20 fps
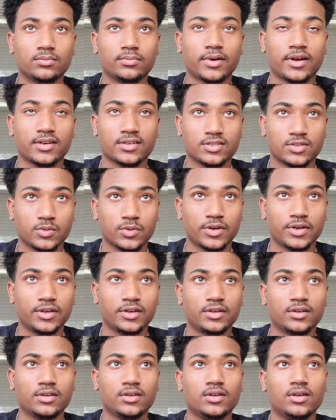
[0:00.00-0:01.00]
passed
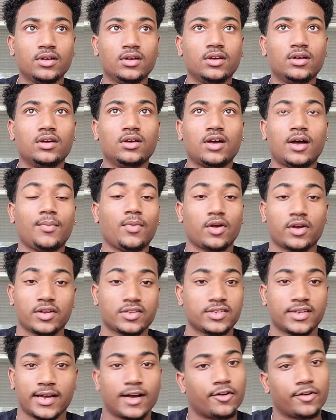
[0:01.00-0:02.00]
away. I'm not gonna
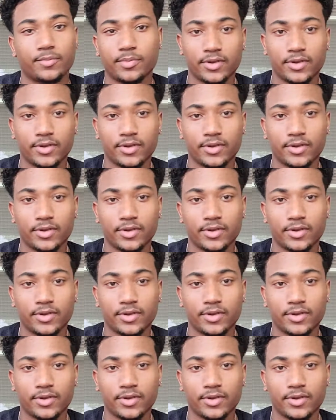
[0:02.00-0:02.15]
say how it,